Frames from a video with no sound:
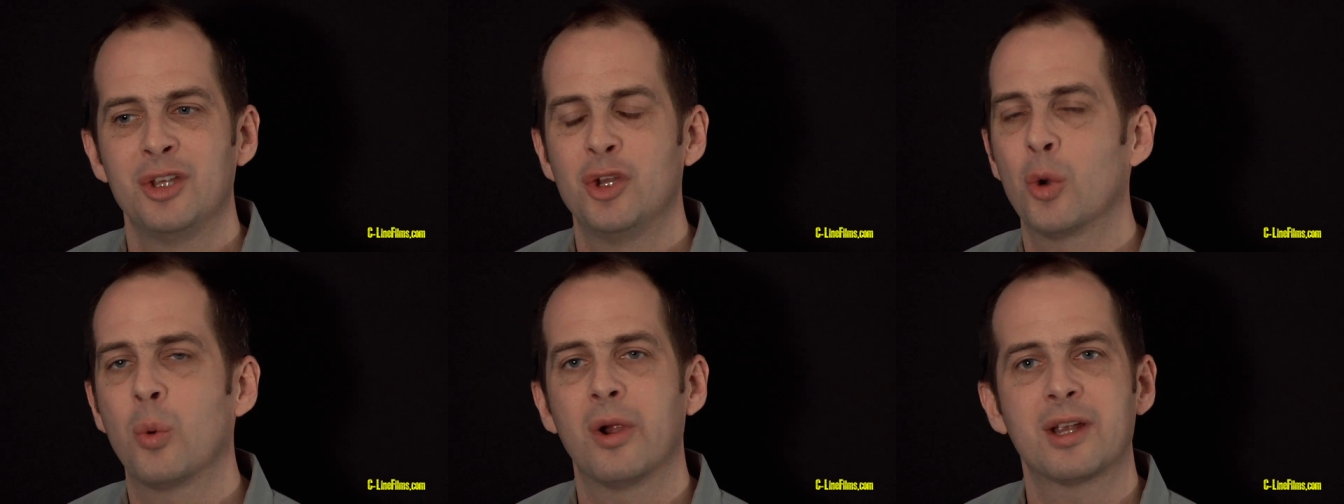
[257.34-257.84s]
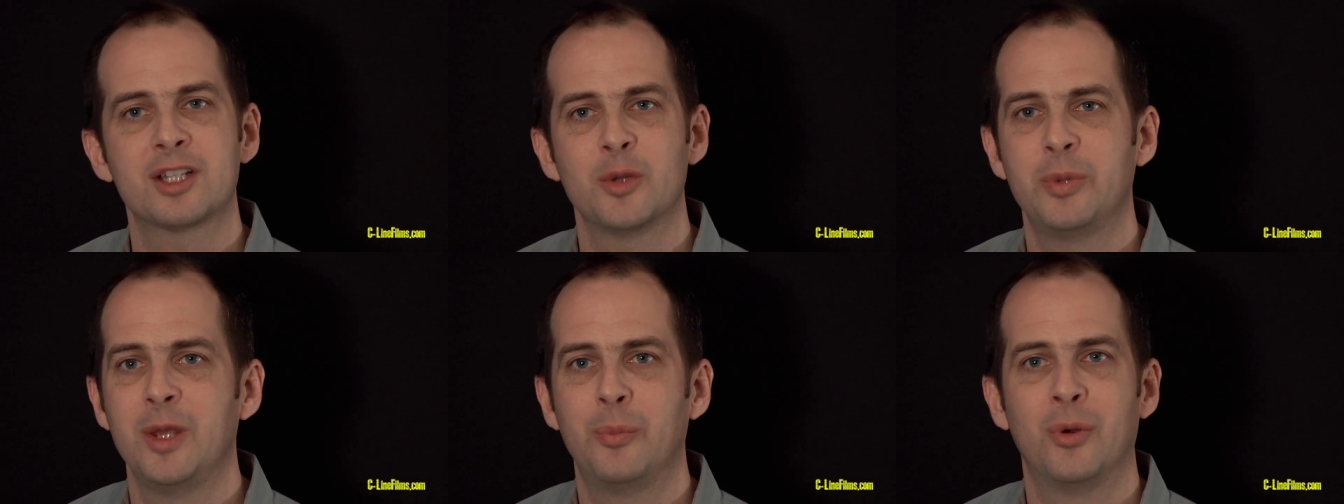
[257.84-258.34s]
your work
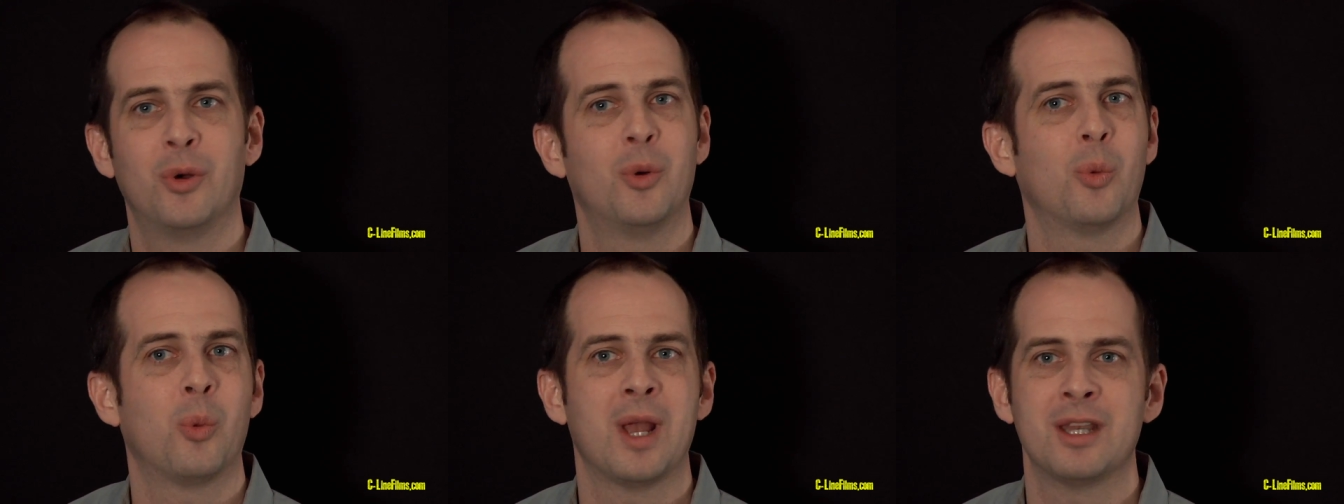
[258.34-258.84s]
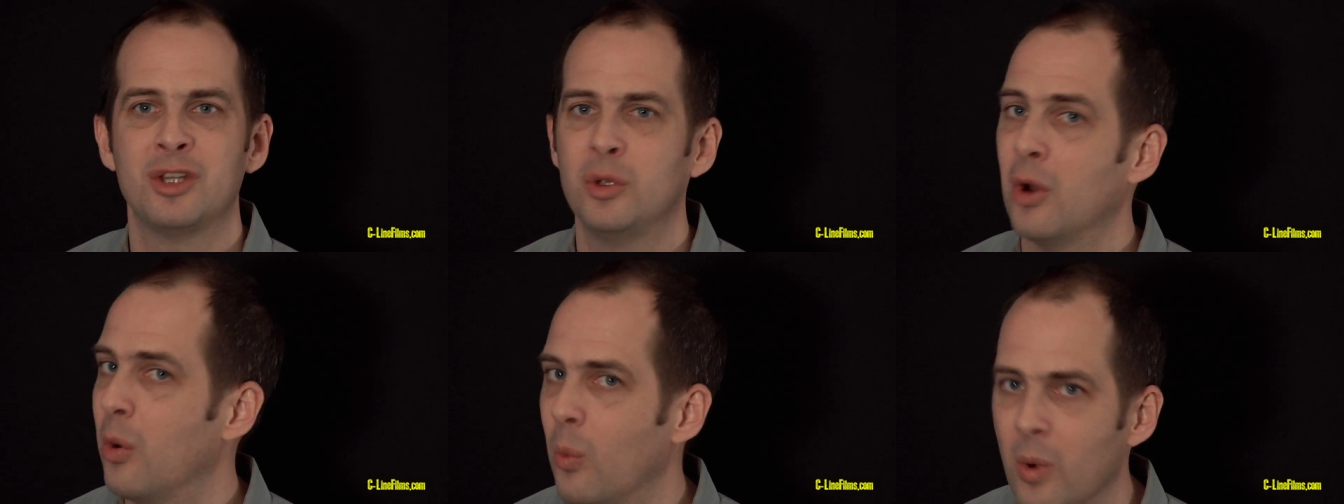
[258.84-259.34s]
to people when
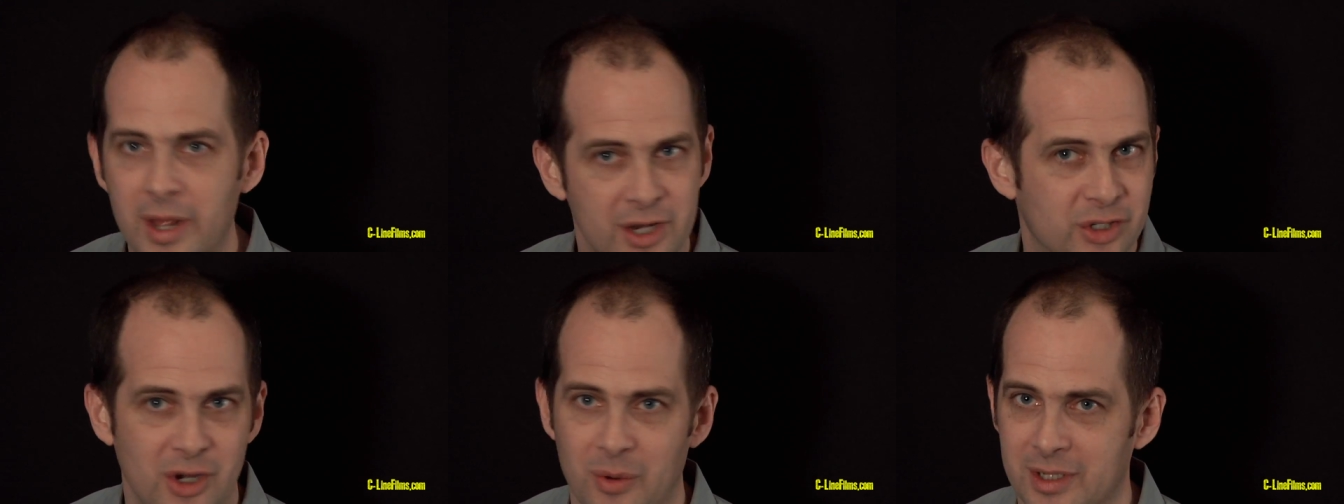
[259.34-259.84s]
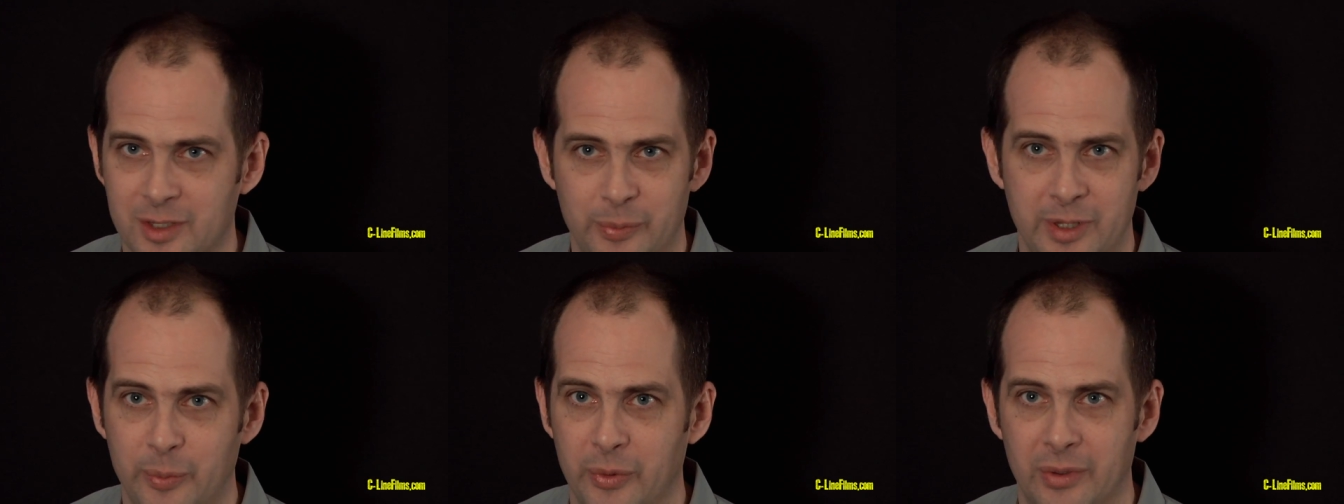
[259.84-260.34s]
you don't want to show it to
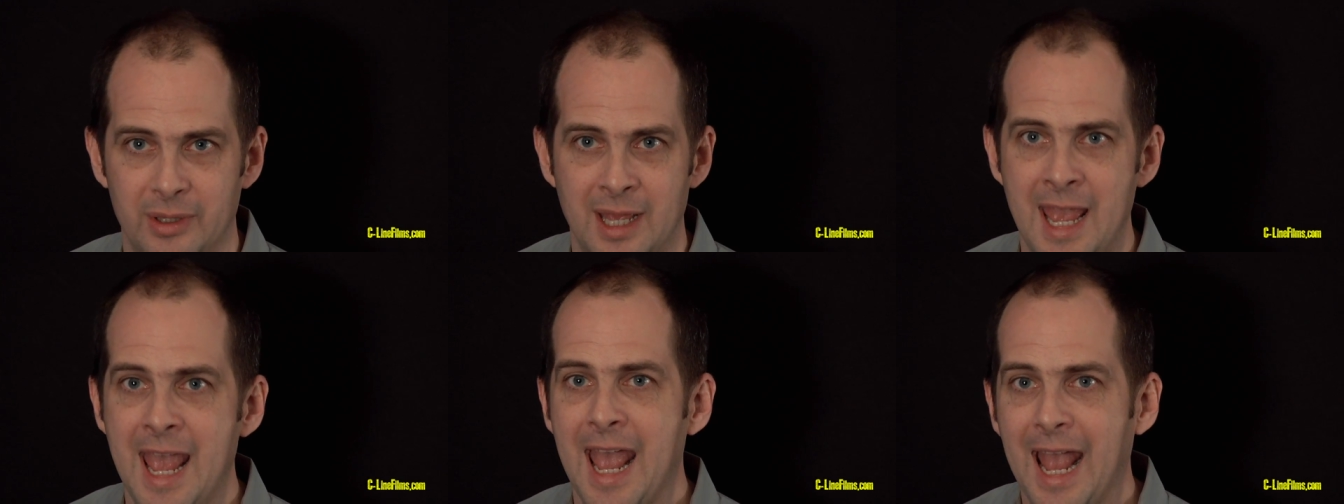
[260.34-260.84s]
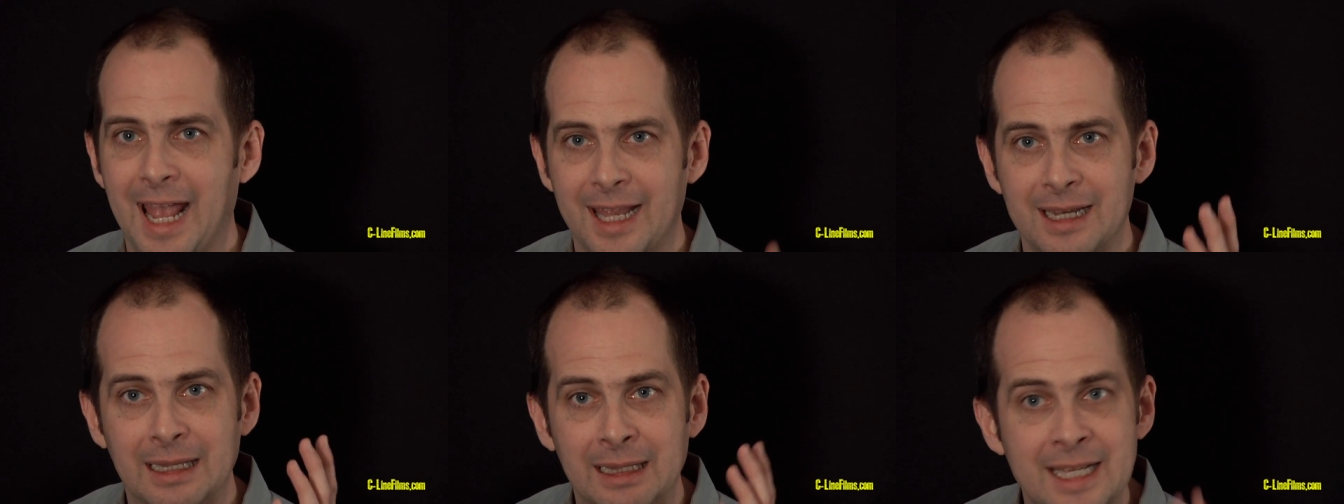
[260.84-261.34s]
people
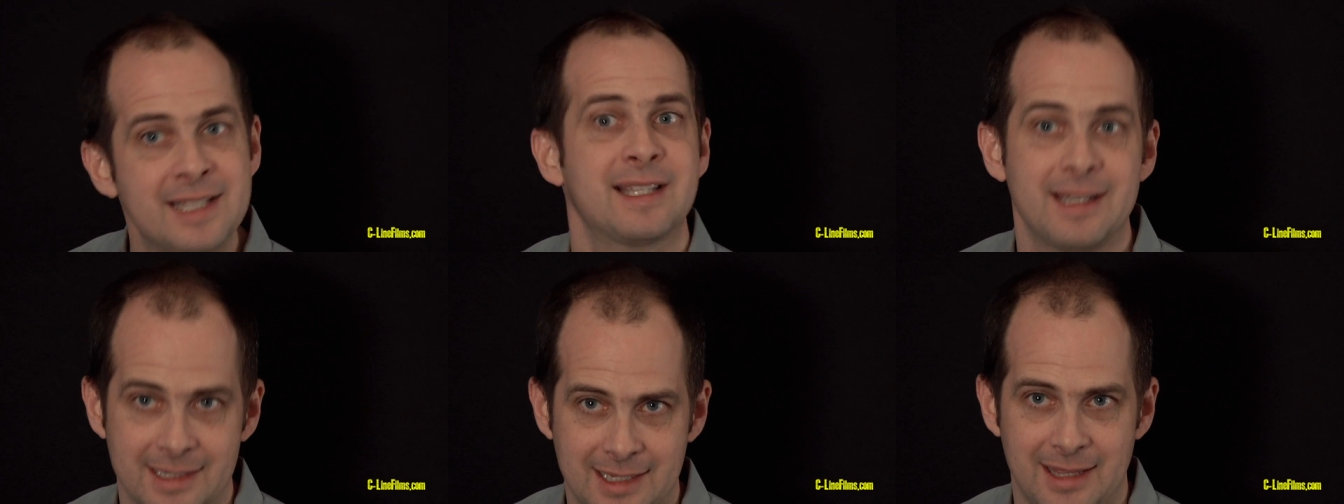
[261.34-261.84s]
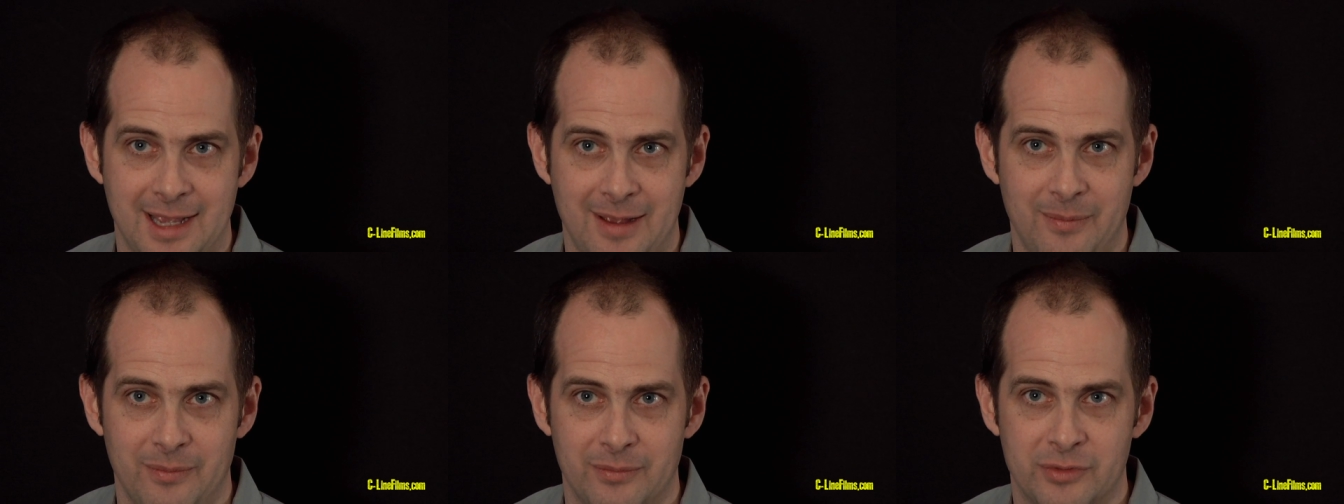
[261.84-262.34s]
and listen to
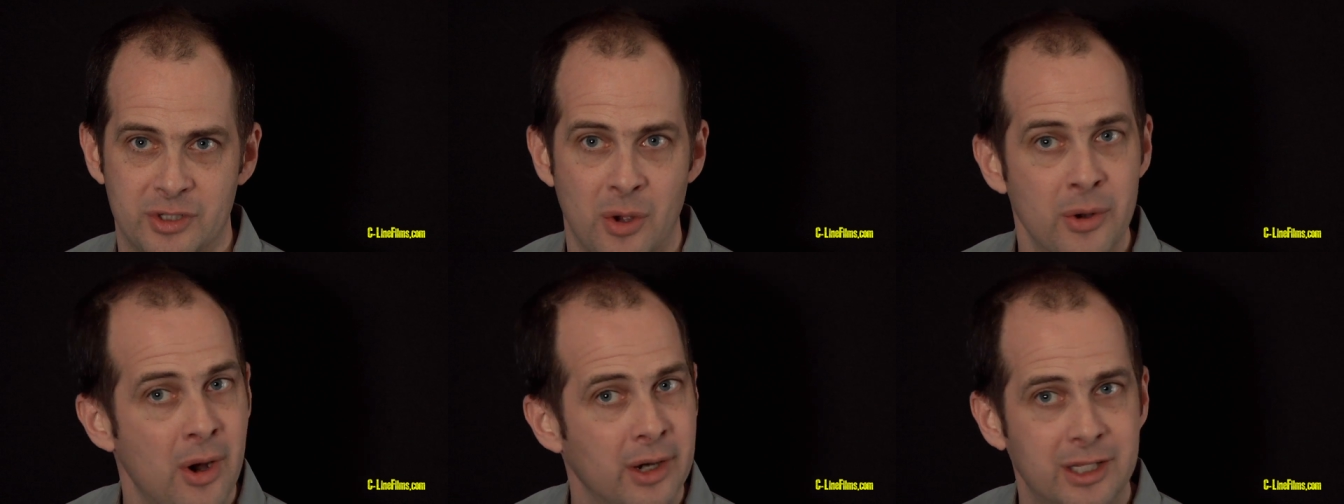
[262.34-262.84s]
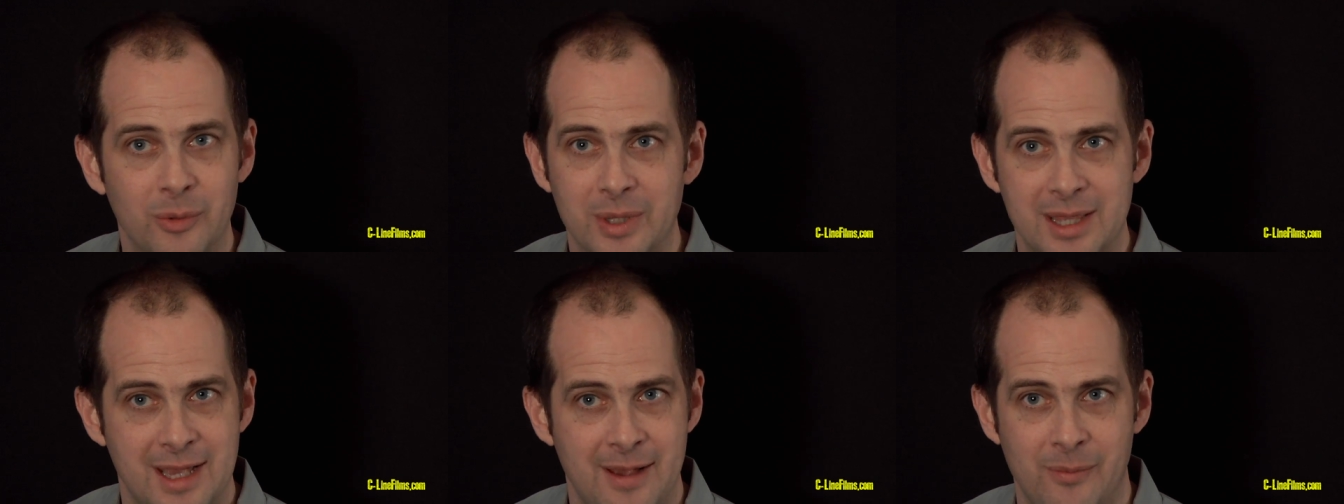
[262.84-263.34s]
them. Don't argue
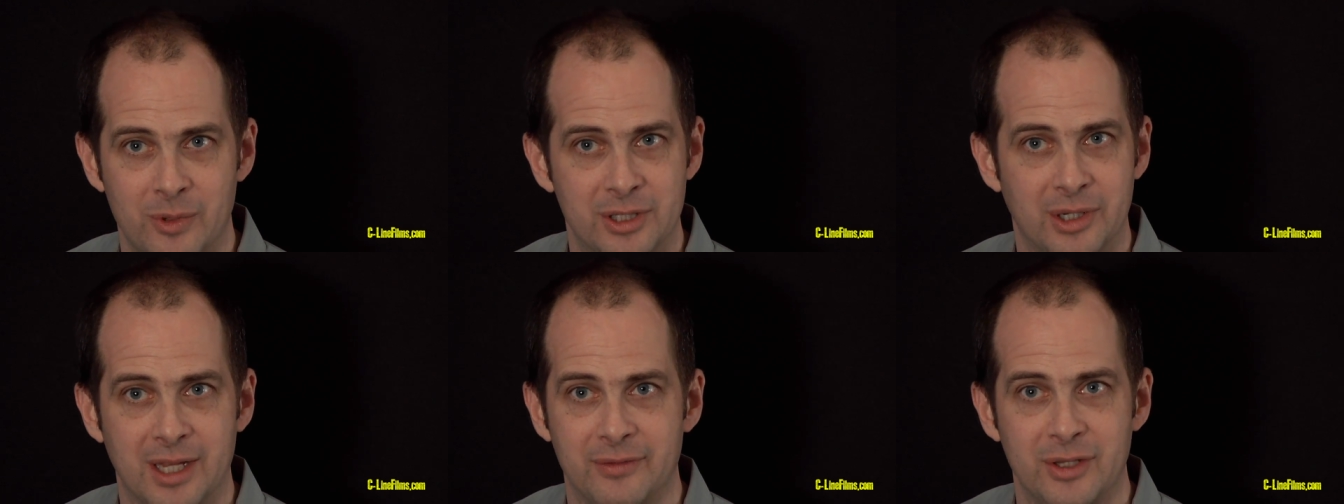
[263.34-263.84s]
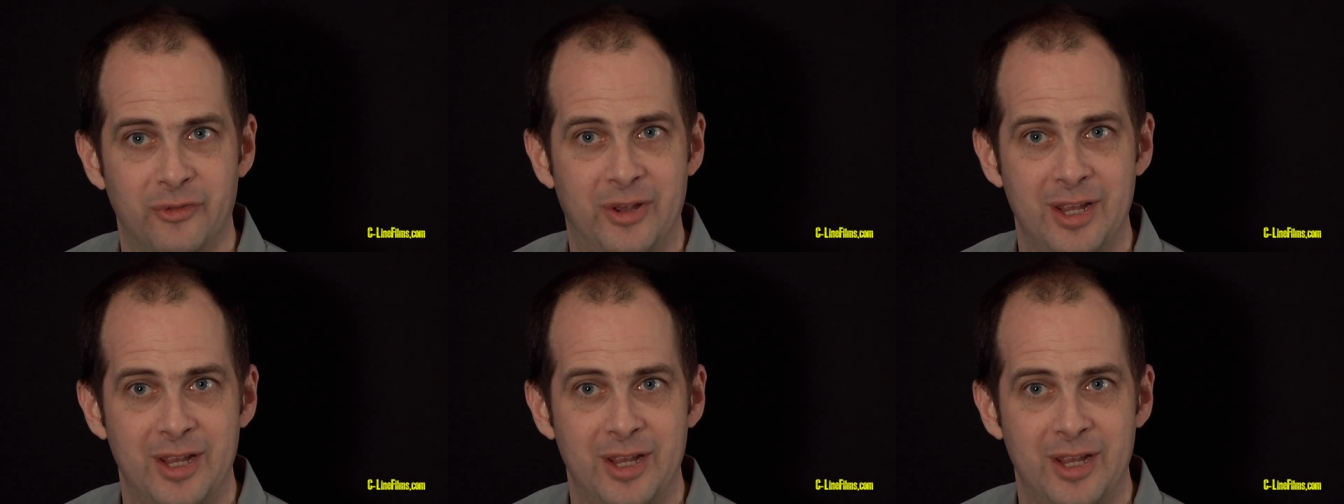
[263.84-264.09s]
with them when they're giving you